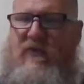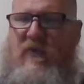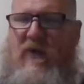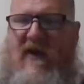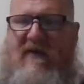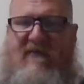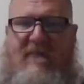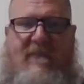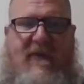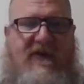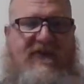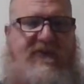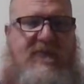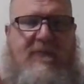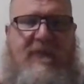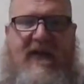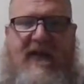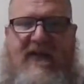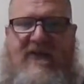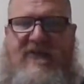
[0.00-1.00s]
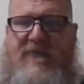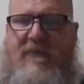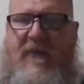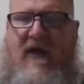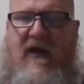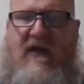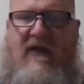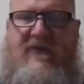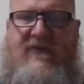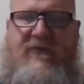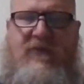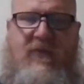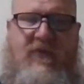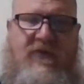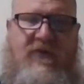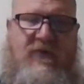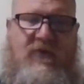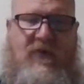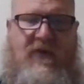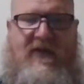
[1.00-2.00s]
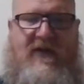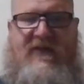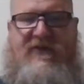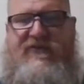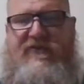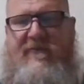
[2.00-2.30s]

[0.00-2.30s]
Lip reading: you have a bunch of blank spots where grades